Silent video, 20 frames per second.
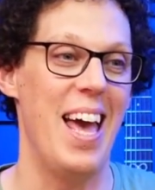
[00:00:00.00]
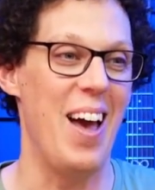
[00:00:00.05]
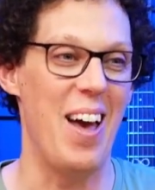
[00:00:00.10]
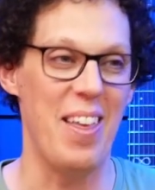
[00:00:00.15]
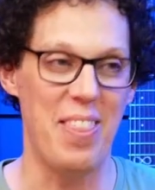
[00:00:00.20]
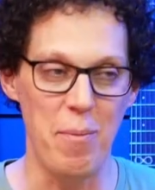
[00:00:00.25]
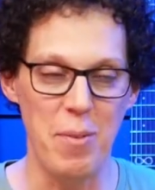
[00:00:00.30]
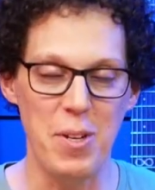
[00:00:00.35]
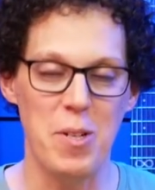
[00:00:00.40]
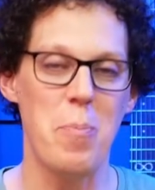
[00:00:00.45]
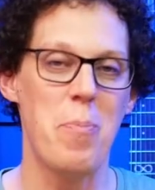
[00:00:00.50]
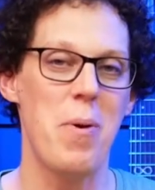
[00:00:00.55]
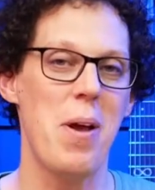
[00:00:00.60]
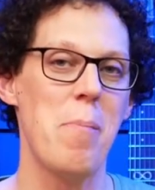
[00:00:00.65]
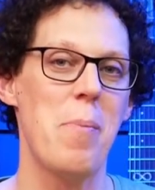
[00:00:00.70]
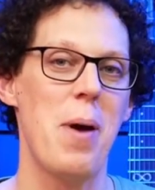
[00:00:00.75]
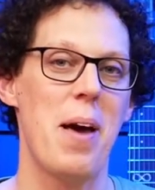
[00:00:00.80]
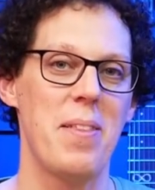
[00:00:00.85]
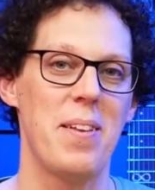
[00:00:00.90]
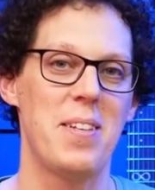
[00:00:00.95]
I think we should
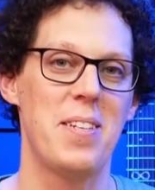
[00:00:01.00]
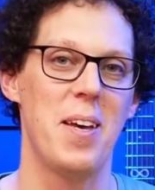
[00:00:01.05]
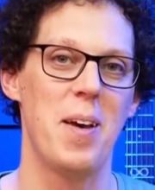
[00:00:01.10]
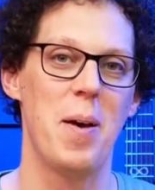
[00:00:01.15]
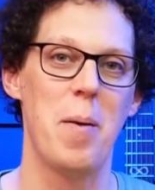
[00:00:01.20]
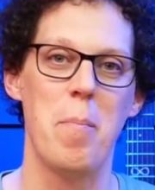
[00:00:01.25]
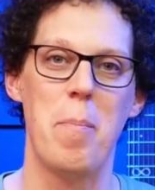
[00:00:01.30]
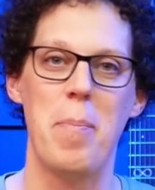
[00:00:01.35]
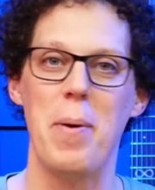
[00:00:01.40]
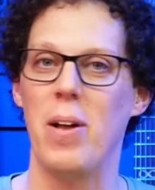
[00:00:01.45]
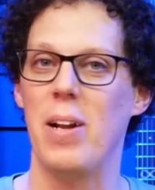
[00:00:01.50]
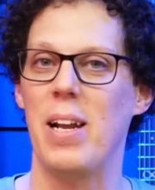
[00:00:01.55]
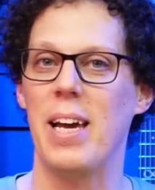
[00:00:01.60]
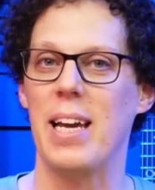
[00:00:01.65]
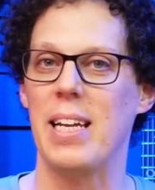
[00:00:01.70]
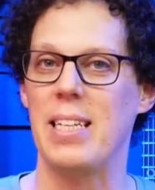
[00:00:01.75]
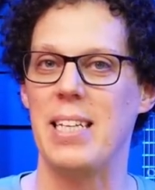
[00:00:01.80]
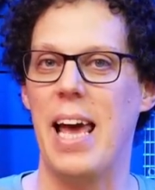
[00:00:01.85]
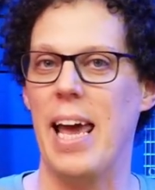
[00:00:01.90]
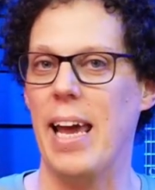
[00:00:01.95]
bring back the term built
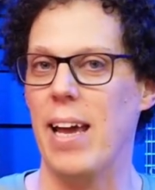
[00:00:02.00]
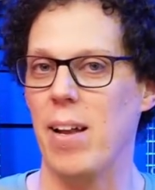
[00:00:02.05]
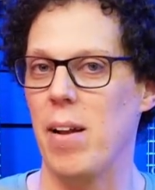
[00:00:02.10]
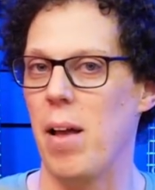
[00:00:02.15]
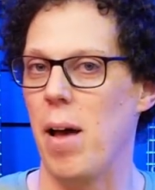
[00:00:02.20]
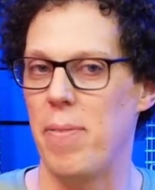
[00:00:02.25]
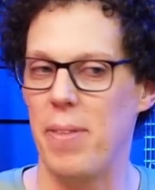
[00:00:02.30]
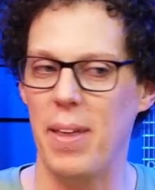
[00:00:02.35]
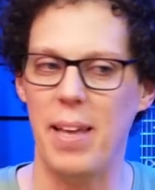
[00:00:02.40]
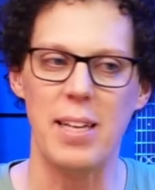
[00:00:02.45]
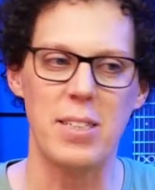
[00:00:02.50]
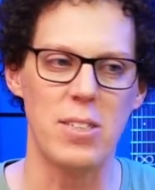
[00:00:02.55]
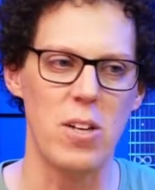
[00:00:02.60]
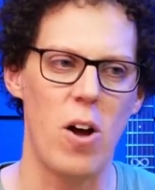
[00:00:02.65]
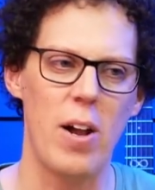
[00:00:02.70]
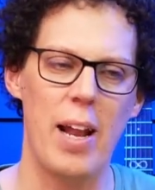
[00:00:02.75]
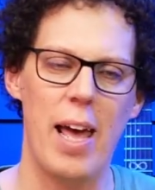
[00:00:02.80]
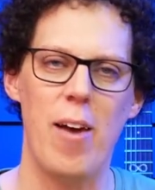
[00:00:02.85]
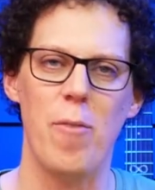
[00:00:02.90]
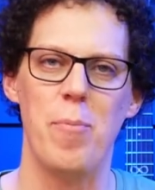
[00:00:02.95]
like a tank. I think it's
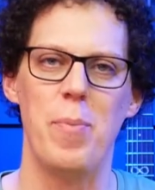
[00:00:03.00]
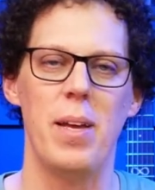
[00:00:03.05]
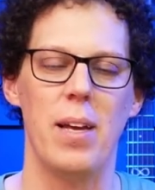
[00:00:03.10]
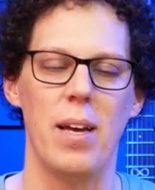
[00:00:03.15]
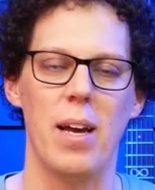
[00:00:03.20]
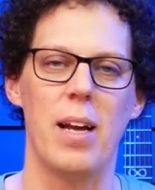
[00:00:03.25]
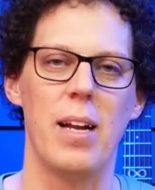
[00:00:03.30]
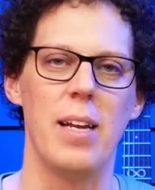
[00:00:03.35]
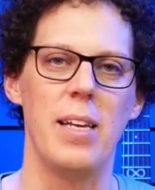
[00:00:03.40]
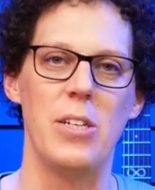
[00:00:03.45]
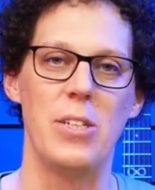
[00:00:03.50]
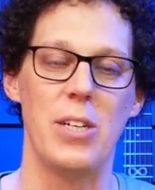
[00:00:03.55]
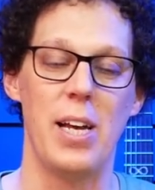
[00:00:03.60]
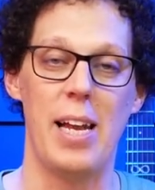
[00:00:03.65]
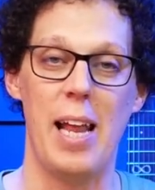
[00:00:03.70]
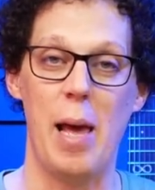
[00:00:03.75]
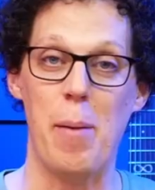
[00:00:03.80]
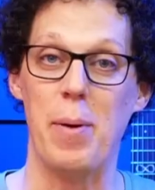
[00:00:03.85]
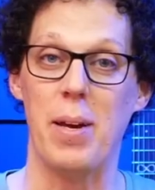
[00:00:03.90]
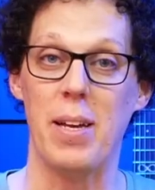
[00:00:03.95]
gone out of being a
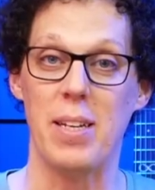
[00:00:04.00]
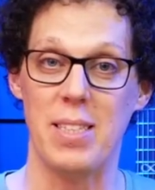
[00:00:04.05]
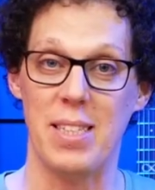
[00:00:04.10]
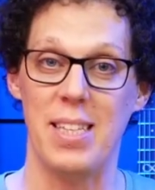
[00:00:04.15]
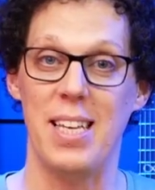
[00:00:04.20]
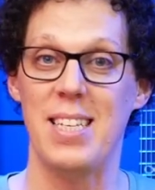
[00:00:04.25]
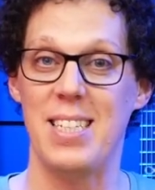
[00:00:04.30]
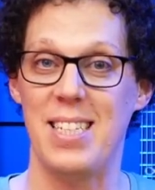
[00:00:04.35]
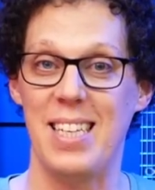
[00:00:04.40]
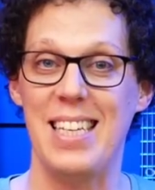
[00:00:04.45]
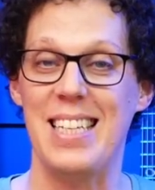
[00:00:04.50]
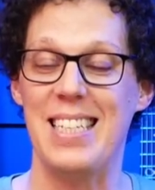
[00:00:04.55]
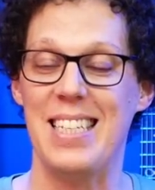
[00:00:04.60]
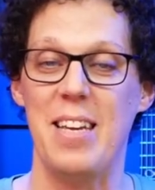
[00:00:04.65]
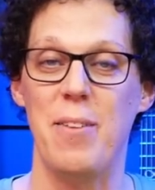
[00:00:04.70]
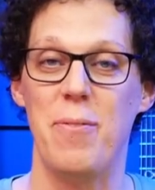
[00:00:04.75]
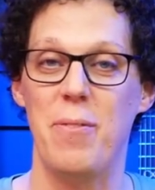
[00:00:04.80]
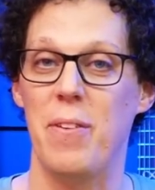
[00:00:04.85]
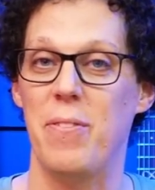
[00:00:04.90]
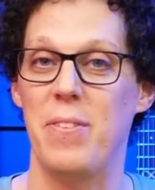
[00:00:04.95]
cliche now, because this
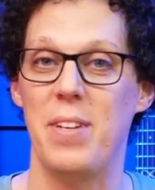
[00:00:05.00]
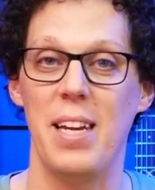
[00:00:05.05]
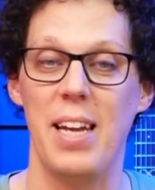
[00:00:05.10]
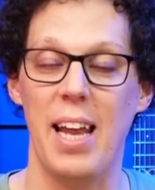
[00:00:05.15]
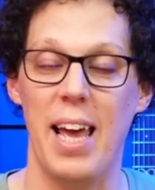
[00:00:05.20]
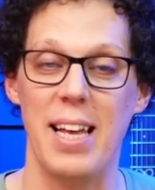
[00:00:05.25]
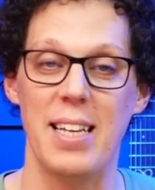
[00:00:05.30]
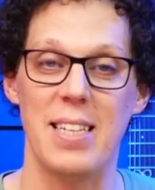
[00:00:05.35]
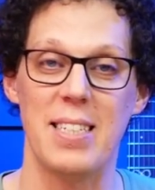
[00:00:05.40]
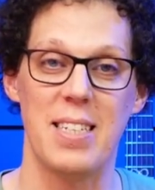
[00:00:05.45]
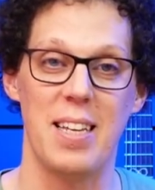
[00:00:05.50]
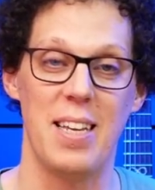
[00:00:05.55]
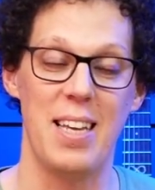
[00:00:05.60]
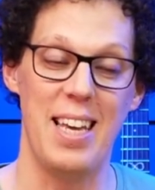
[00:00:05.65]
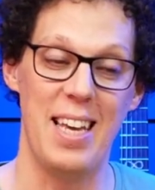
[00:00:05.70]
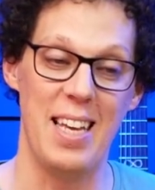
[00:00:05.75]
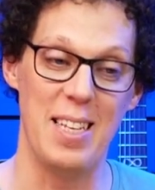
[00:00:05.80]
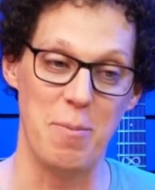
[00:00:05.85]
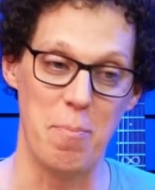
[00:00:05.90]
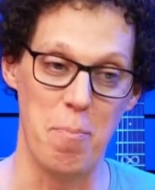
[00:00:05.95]
DC-15S
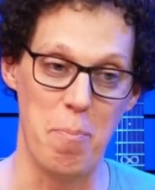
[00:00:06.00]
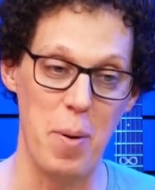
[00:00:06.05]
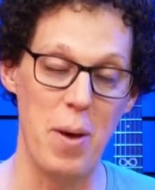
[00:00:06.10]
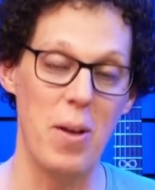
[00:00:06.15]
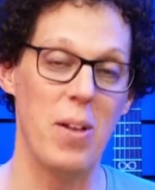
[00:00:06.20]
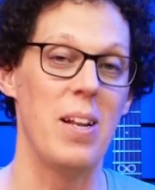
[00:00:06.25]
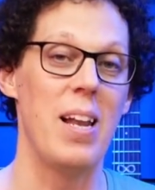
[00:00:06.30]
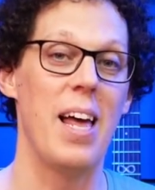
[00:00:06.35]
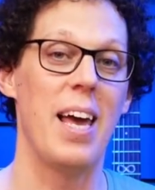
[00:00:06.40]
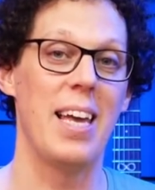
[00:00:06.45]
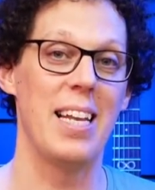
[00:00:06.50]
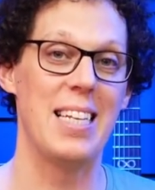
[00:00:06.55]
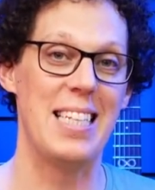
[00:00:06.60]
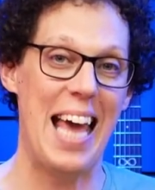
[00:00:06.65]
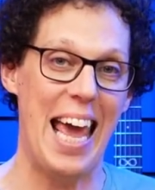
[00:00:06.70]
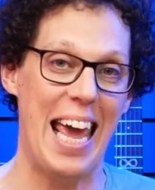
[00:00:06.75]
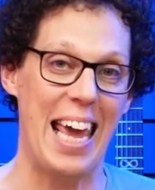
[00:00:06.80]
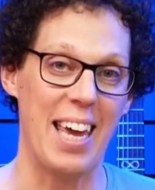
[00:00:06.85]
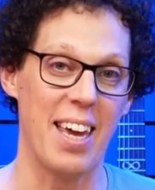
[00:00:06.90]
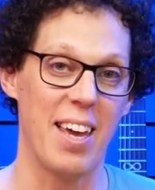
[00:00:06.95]
is built like a
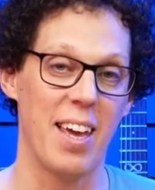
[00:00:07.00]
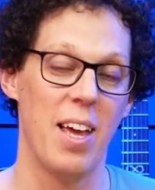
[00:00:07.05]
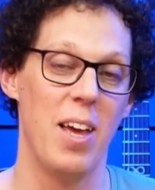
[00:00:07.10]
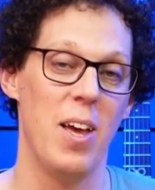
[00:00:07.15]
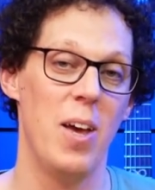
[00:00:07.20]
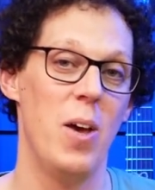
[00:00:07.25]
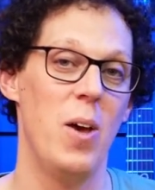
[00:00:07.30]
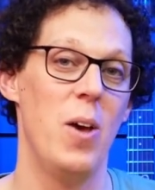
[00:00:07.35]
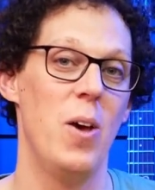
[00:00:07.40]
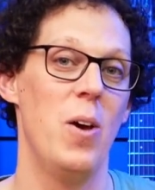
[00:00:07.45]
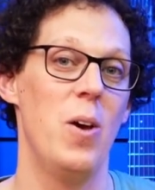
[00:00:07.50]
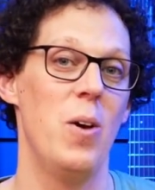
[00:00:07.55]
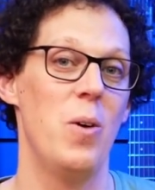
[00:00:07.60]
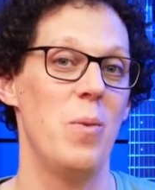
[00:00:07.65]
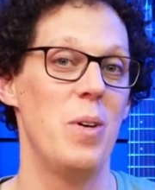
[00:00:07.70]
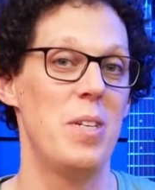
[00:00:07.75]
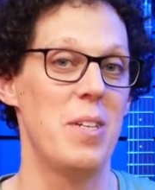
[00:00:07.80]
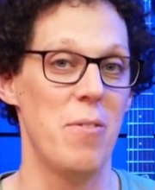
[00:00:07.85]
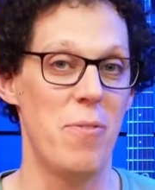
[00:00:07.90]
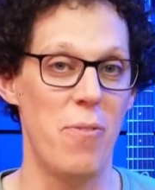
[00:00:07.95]
tank,
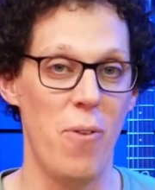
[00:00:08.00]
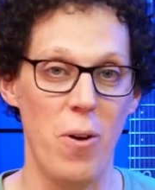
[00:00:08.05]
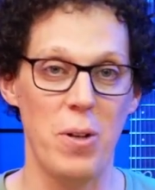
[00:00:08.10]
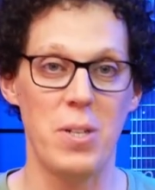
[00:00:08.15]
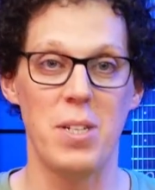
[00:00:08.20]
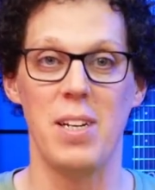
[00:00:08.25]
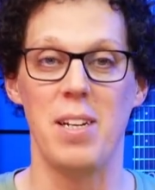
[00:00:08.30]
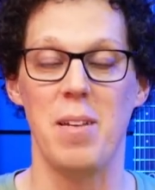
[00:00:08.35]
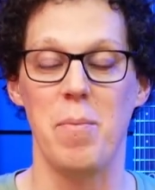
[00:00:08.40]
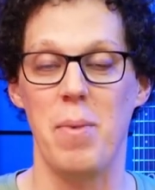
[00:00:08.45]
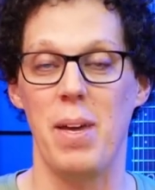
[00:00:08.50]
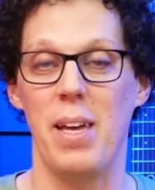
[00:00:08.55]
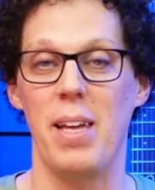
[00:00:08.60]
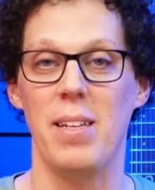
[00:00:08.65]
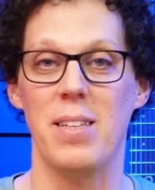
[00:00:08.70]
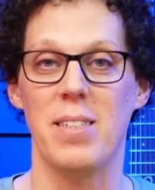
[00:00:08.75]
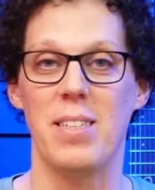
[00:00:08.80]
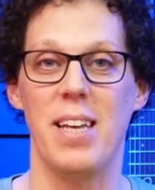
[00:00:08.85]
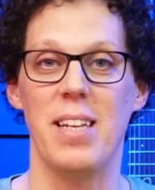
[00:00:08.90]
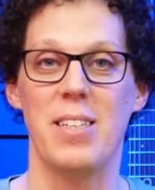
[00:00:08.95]
which unfortunately
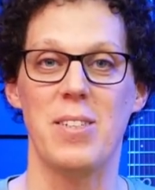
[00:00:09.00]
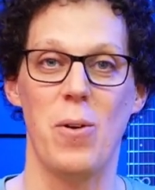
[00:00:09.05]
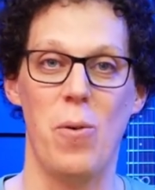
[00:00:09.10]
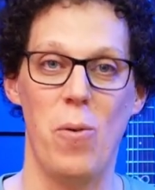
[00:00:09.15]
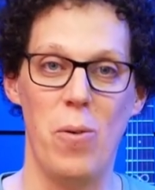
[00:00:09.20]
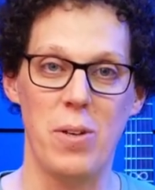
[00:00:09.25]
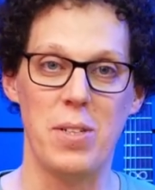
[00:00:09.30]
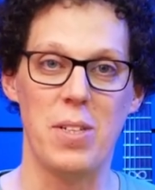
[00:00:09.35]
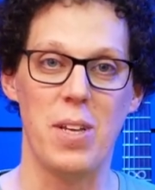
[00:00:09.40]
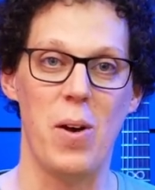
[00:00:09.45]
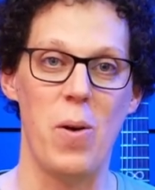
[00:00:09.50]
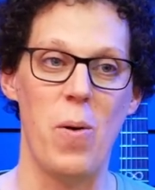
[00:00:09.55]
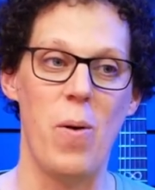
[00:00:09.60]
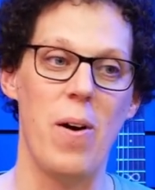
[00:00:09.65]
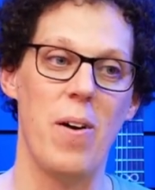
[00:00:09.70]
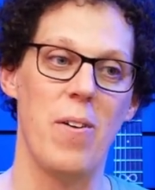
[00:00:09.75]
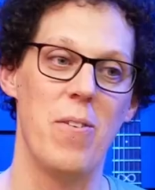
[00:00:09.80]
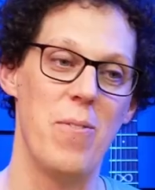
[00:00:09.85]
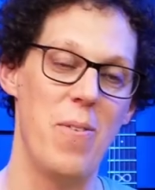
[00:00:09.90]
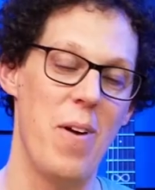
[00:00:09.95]
means it's
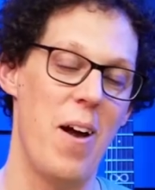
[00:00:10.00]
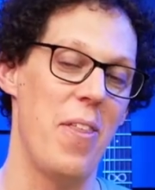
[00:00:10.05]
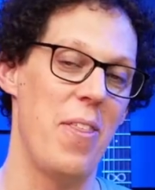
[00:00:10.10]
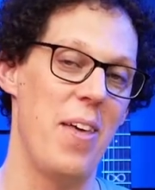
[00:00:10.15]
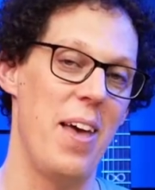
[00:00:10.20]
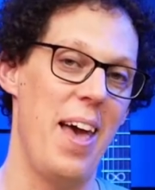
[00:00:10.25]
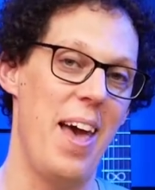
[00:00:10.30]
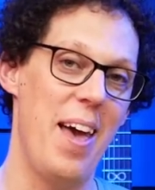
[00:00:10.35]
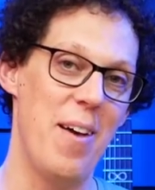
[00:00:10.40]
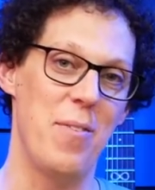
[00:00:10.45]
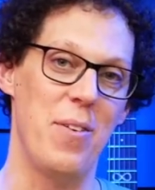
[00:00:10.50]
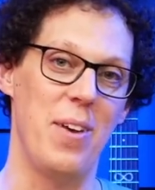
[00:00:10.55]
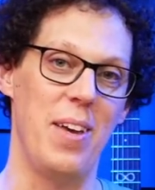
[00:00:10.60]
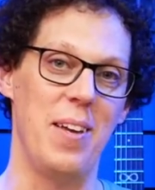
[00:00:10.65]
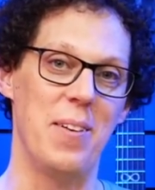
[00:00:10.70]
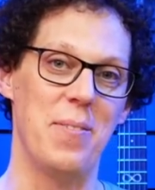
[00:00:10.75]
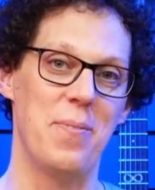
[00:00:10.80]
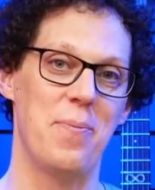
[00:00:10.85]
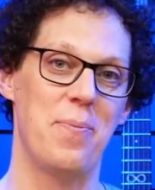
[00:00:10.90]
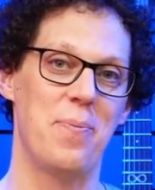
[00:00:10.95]
also rather heavy.